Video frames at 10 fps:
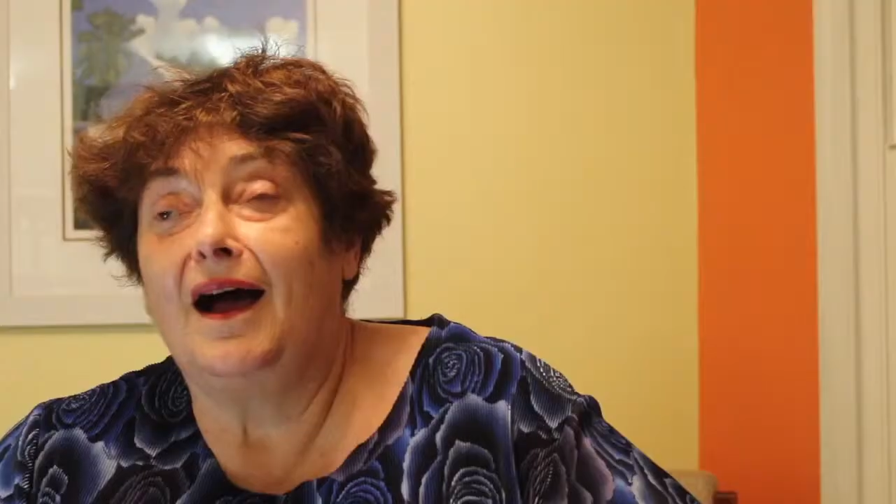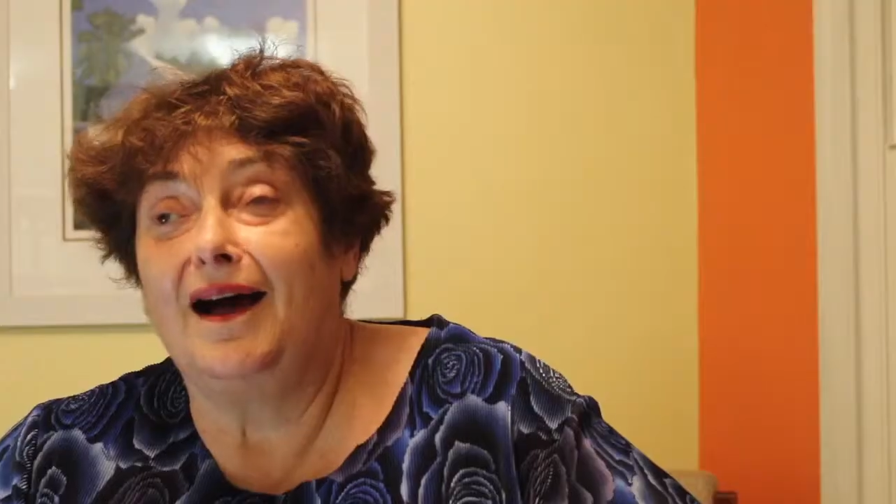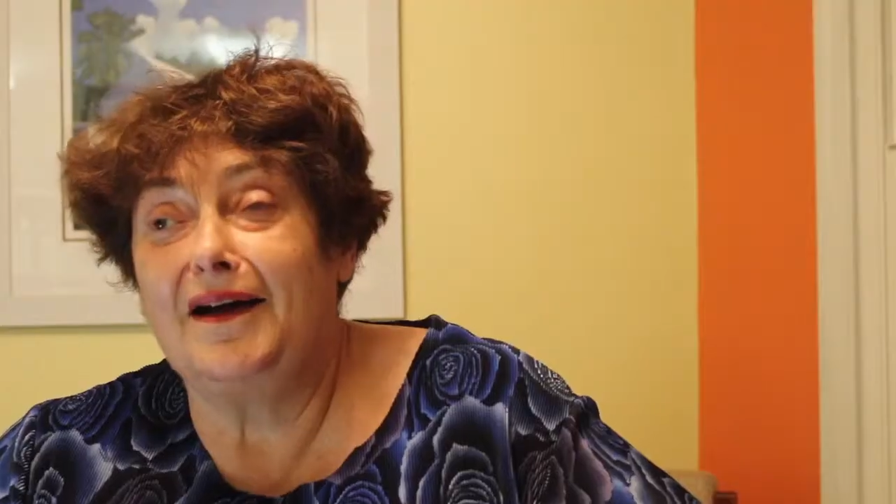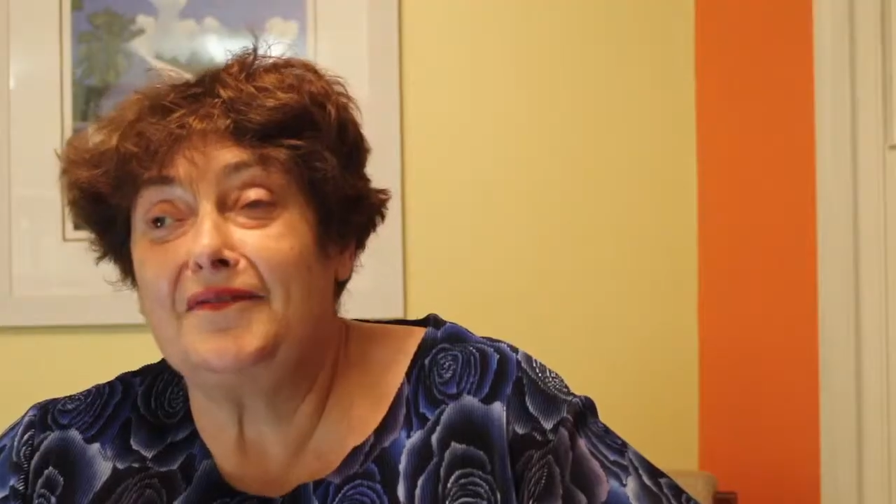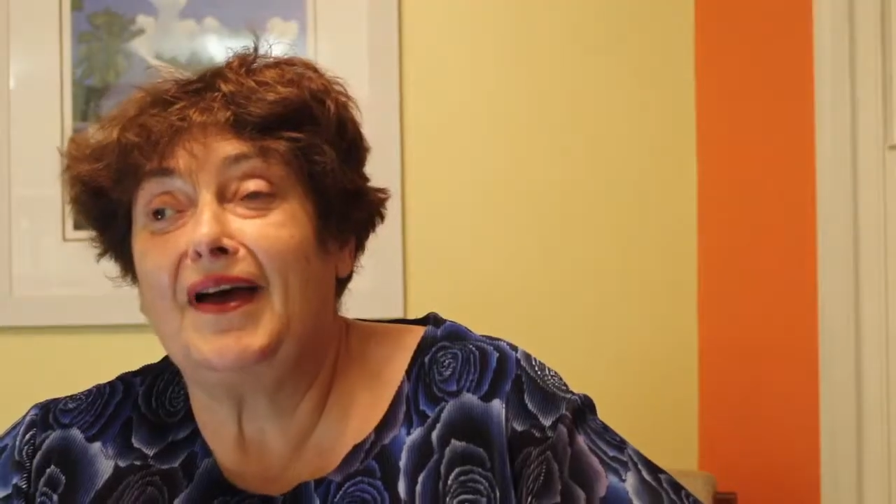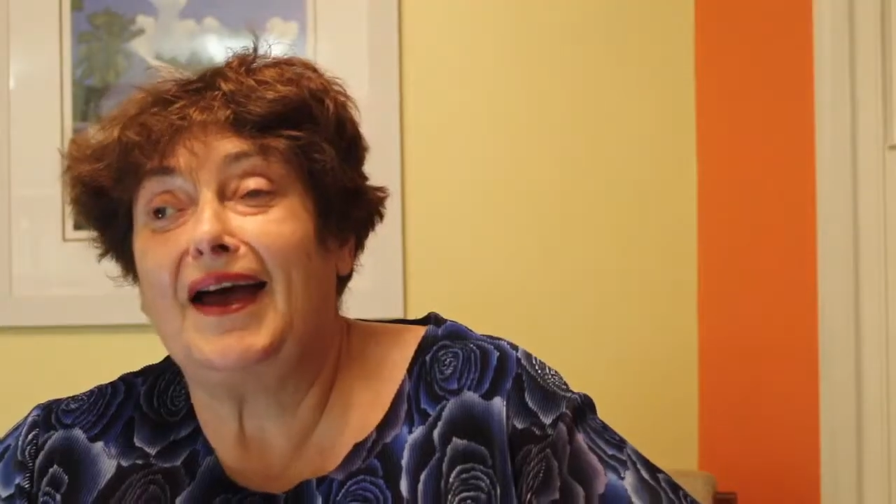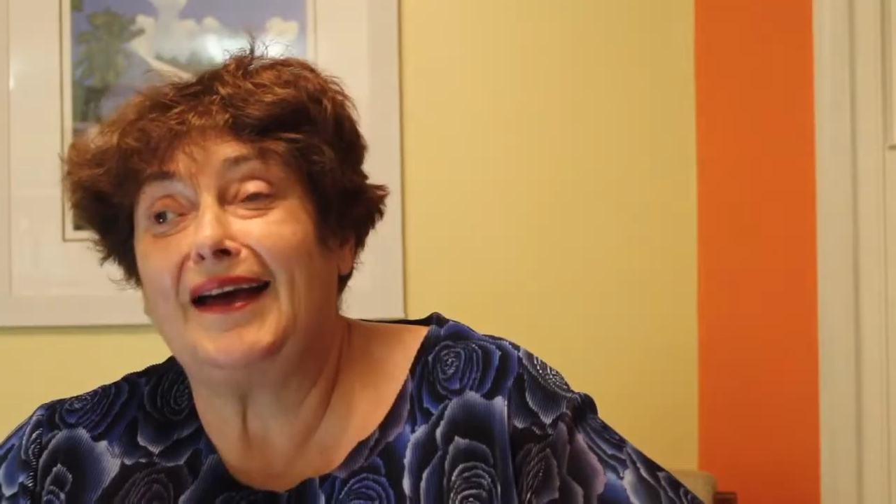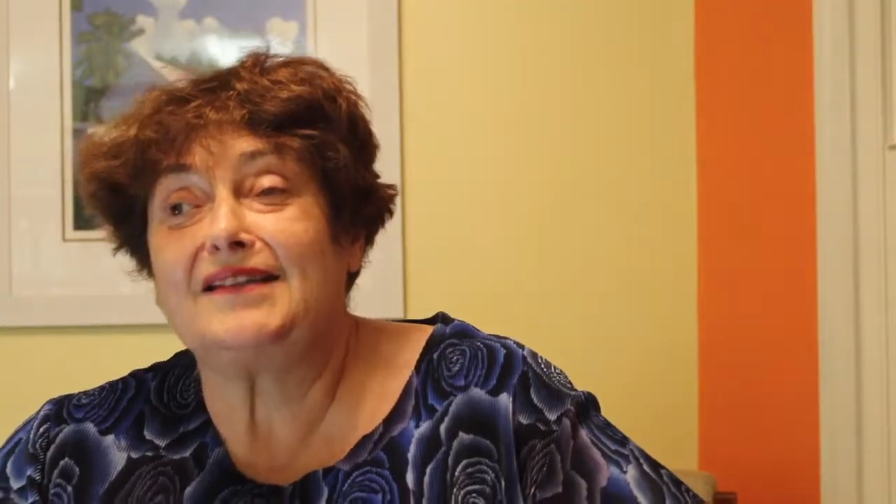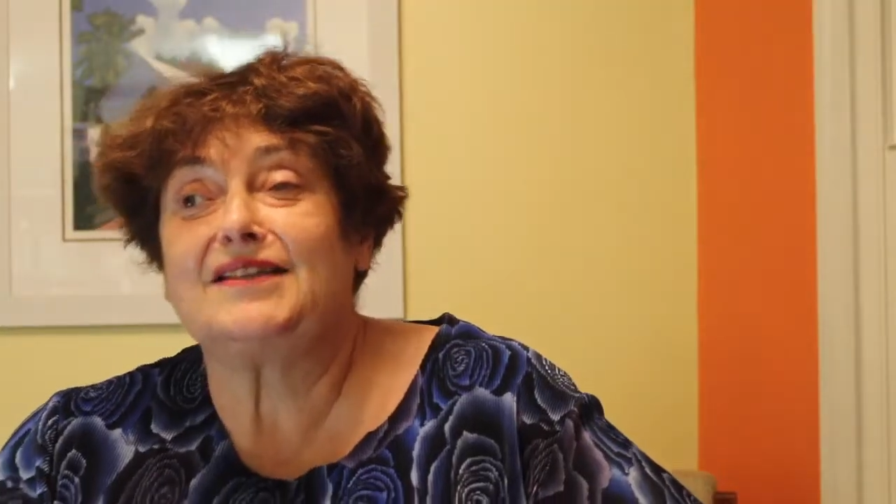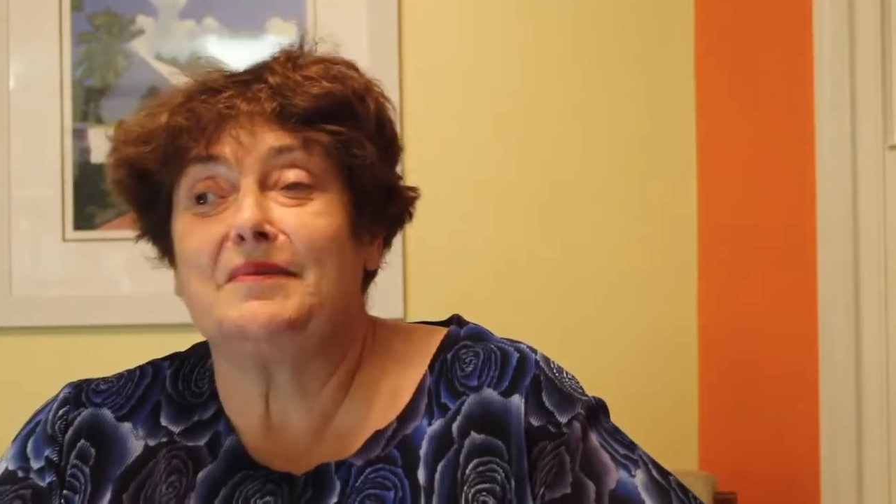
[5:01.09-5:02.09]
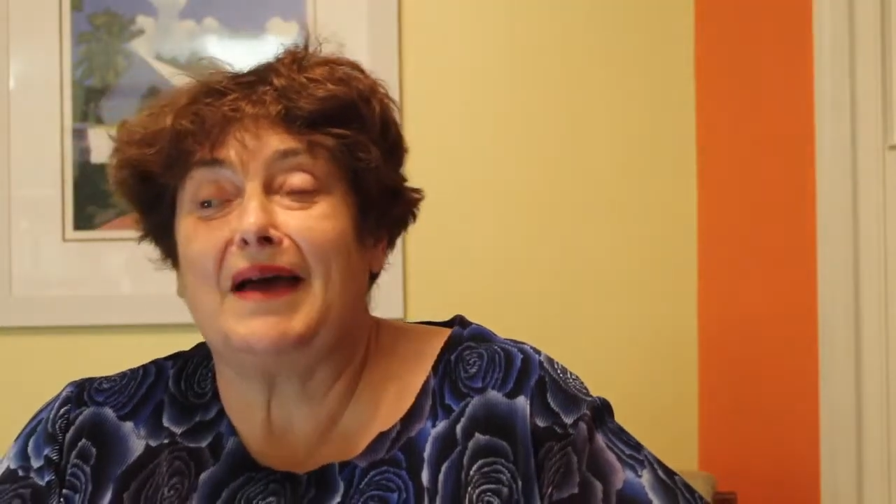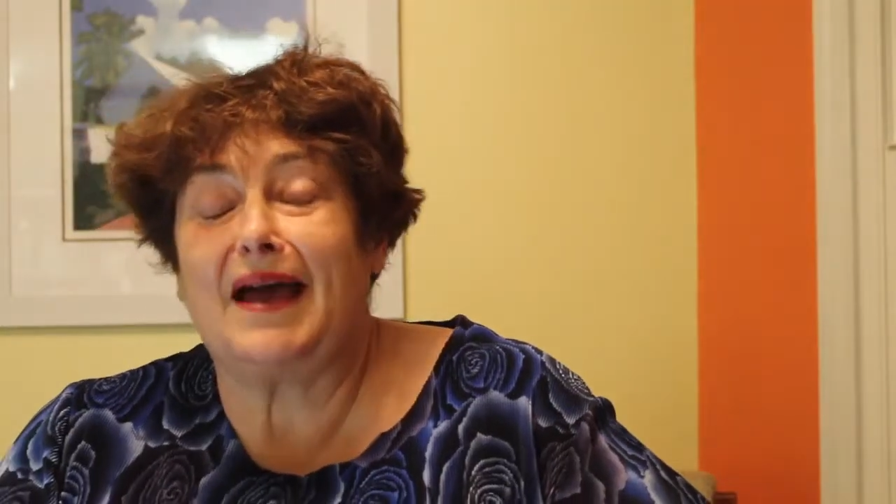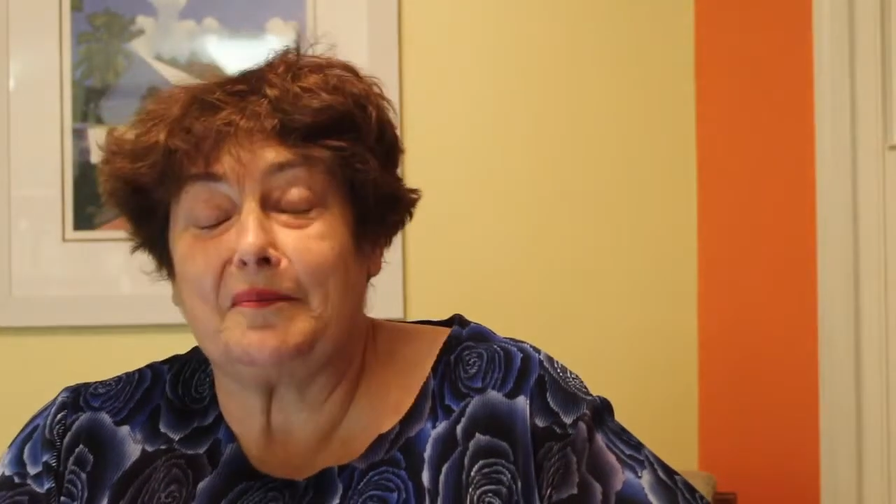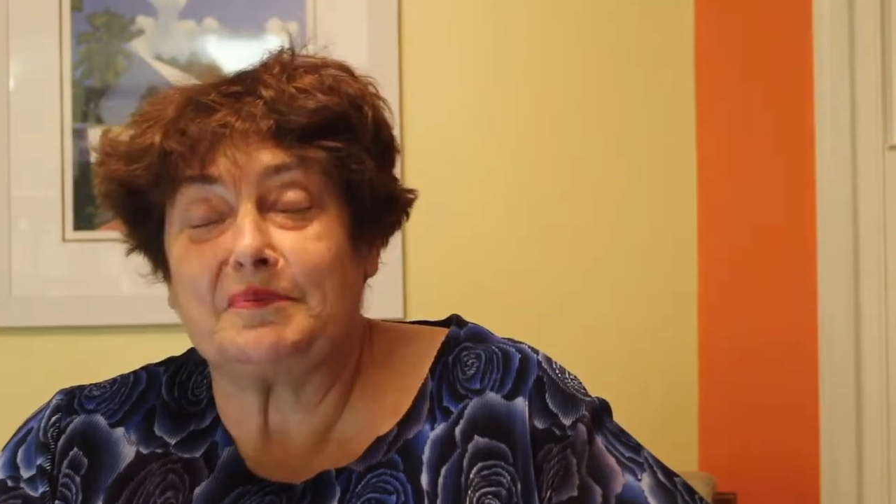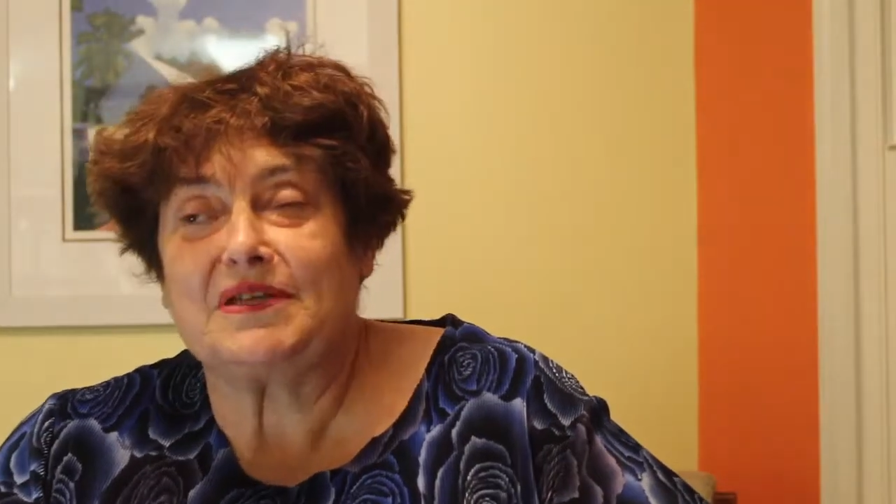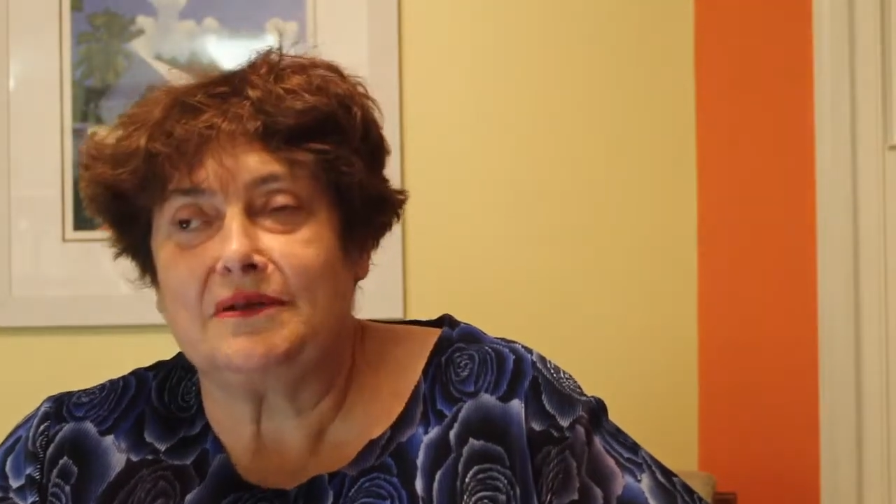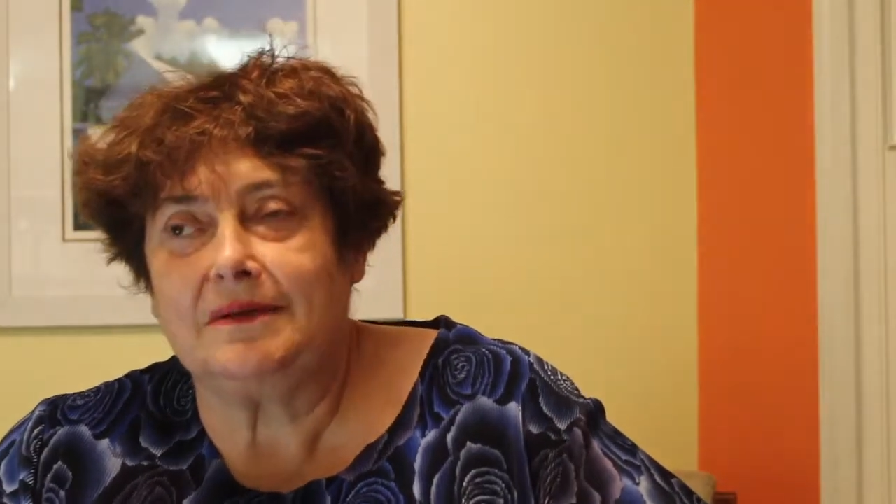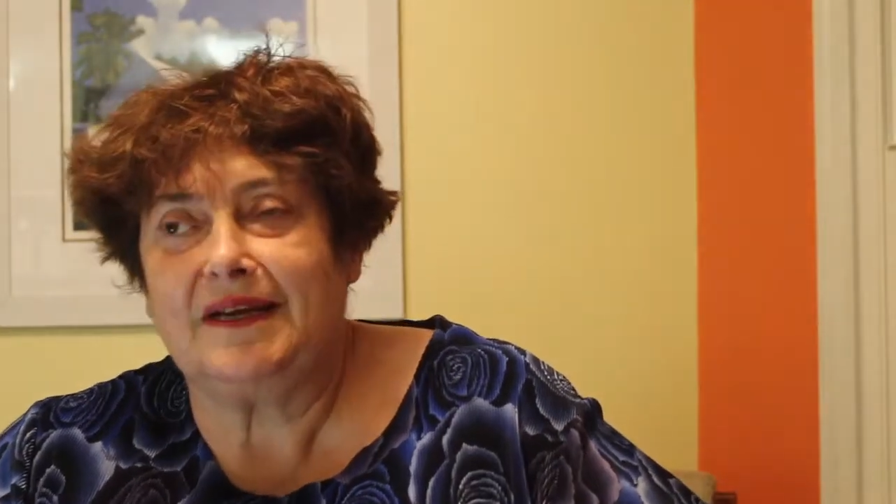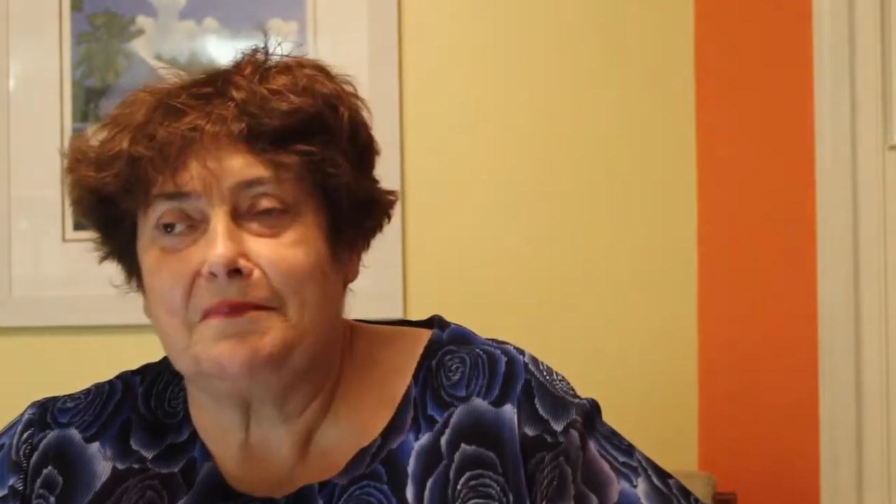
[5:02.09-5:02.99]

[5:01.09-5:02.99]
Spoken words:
I've had some absolutely